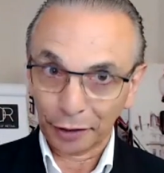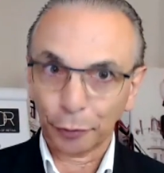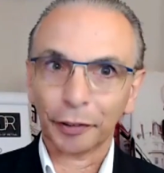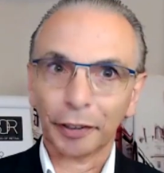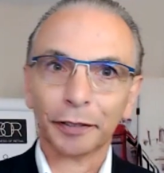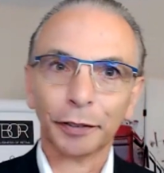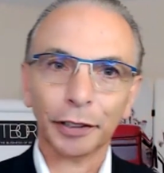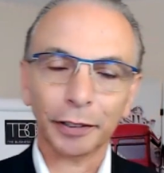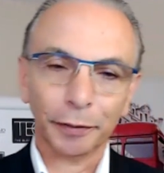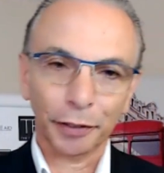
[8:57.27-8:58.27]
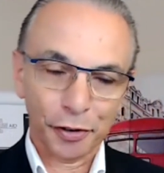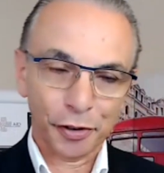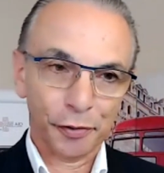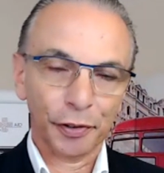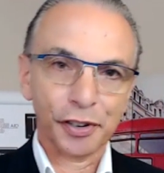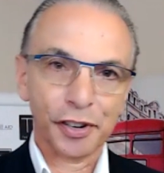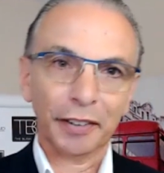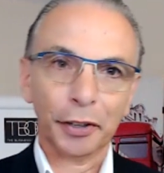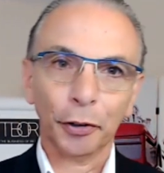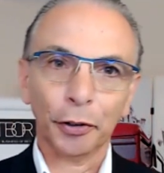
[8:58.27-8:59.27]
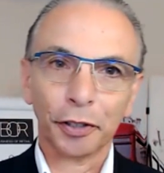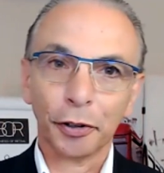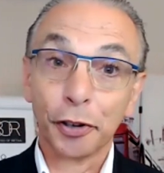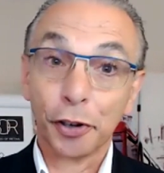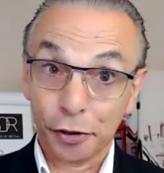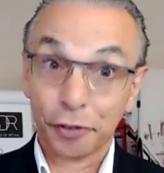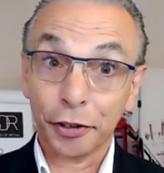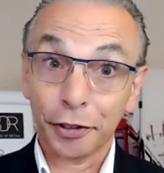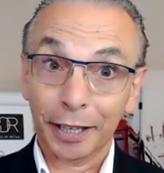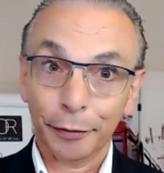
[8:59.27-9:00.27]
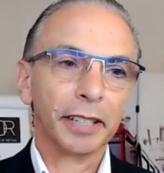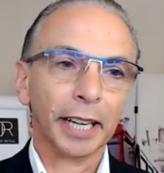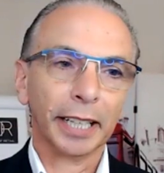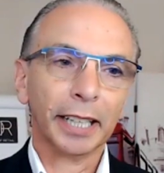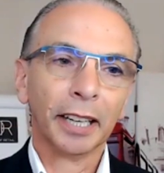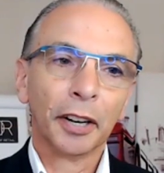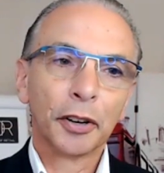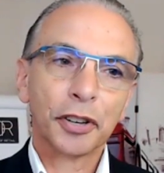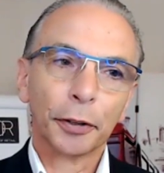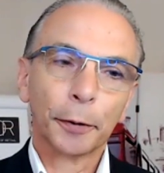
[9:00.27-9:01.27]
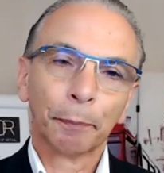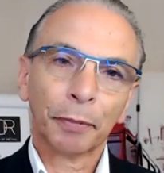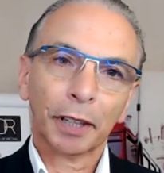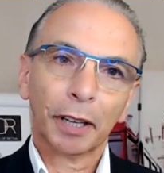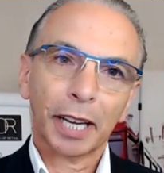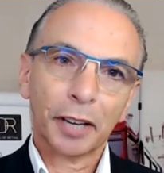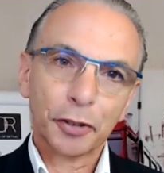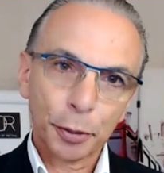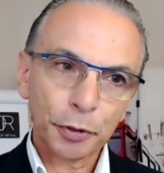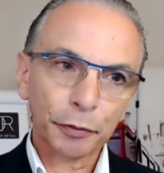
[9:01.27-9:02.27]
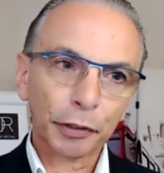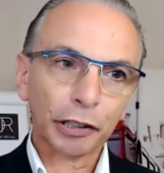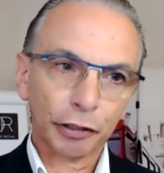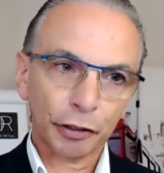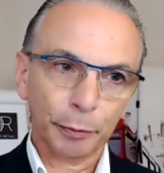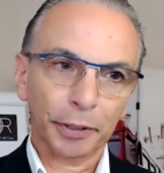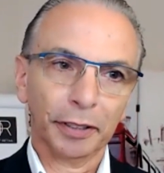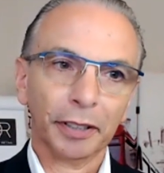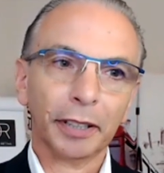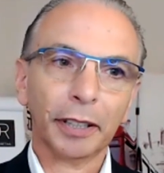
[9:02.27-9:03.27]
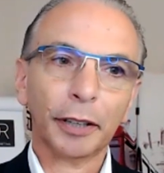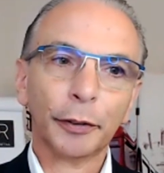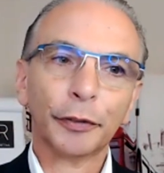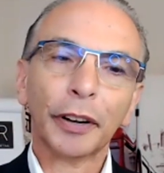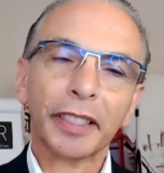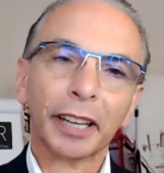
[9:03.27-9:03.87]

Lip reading: Thanks for sharing your journey today. So in terms of recruitment, if I